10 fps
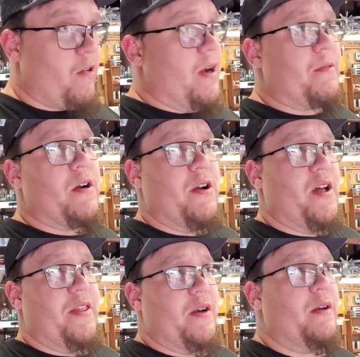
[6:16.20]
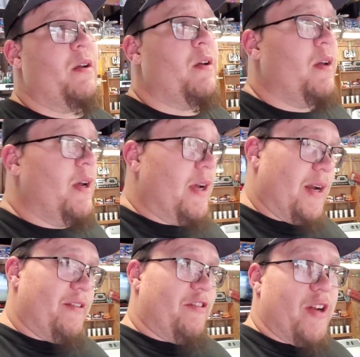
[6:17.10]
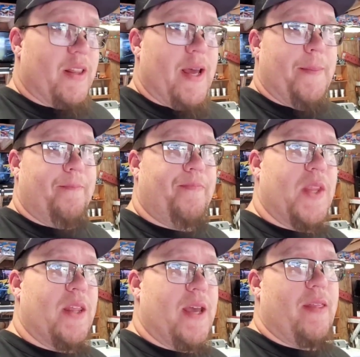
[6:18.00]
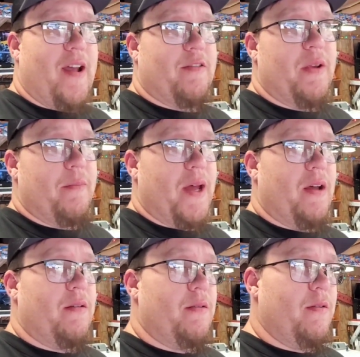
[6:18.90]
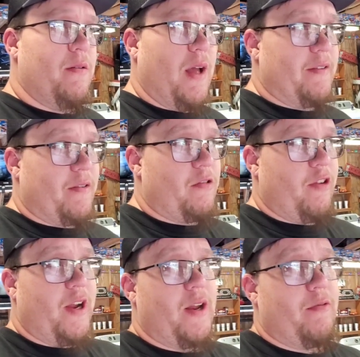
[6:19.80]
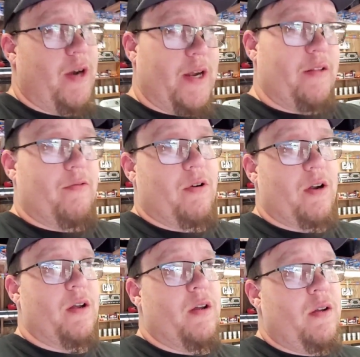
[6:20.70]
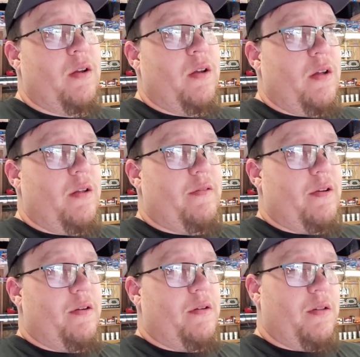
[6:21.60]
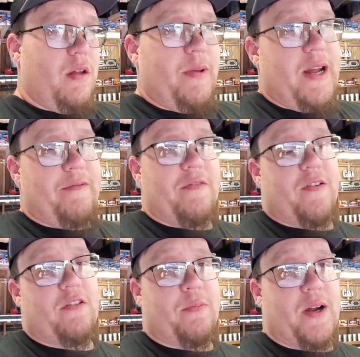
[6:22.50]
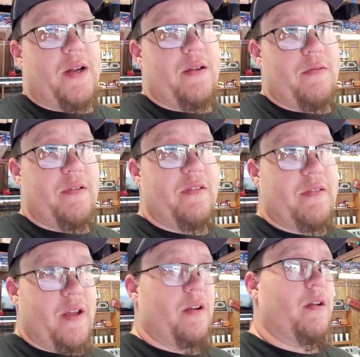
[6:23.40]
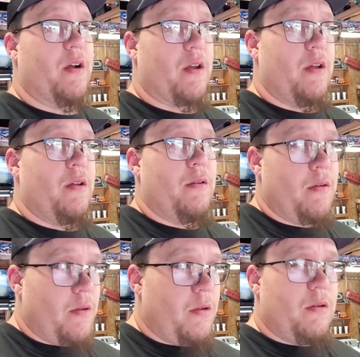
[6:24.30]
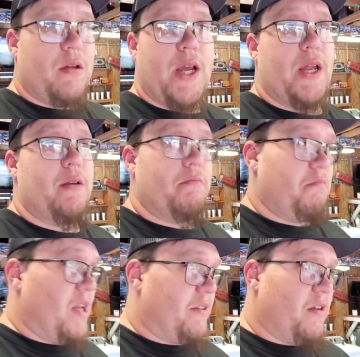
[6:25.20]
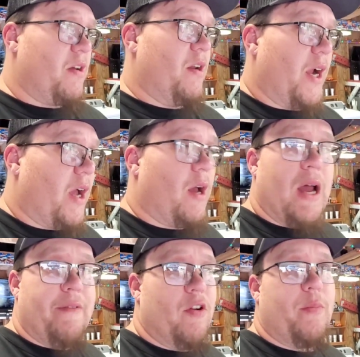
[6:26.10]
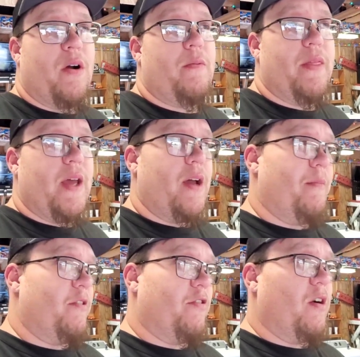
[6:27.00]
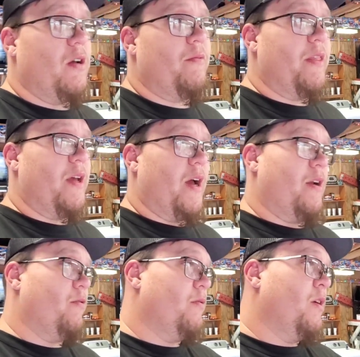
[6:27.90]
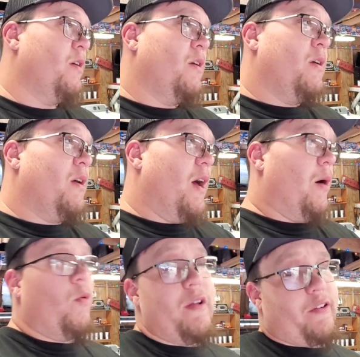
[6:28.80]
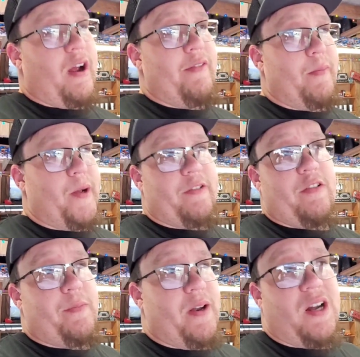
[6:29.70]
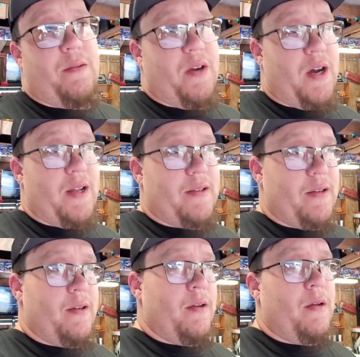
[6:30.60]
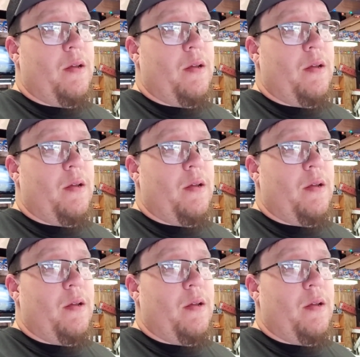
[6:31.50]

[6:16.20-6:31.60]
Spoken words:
No creamer, no nothing. And I just drink that. And that lasts me about, I start drinking it when I get to work till a little bit after first break, which is 10 o'clock. And that's good. Like, I have no problem with that. I'm not struggling with it. I was craving Monsters, but now I'm not.